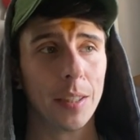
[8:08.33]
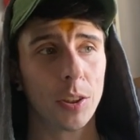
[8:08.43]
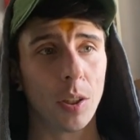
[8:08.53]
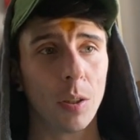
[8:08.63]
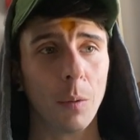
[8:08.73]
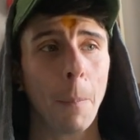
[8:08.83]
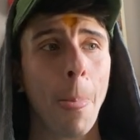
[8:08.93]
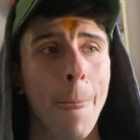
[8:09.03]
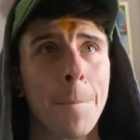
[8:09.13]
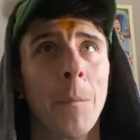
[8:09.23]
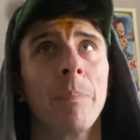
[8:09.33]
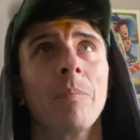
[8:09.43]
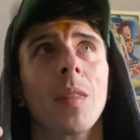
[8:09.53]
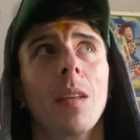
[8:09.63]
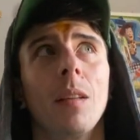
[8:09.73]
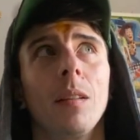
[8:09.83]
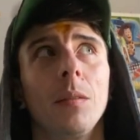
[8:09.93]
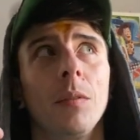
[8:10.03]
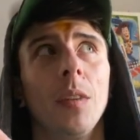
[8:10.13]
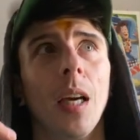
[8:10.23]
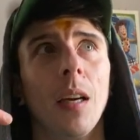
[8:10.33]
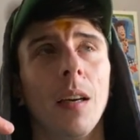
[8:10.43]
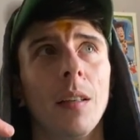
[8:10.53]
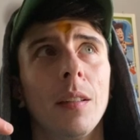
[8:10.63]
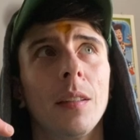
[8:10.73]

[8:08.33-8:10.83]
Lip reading: So the